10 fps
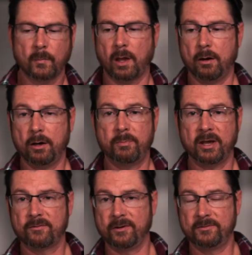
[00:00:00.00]
All right,
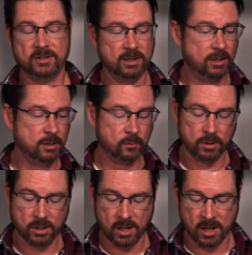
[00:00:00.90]
pack 15.
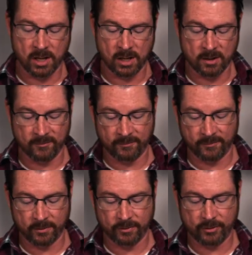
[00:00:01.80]
We have
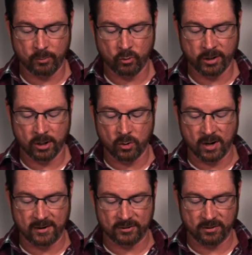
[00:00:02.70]
3 more to go
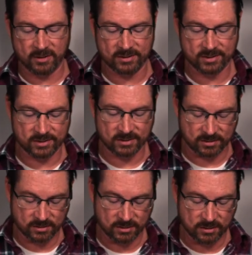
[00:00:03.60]
after
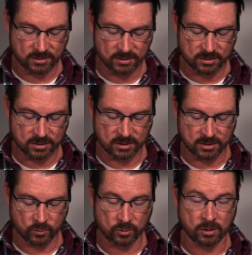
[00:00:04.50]
this, and
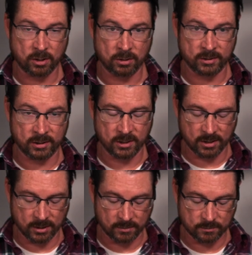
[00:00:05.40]
then we'll call it a
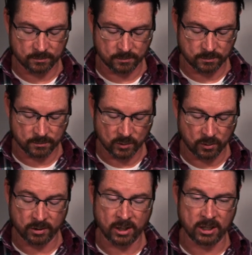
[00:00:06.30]
day,
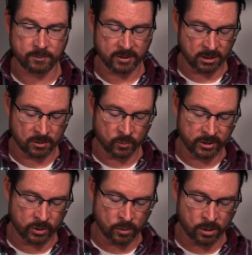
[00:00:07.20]
or a night, depending on where
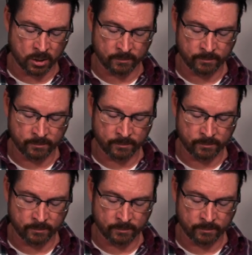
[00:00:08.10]
you are.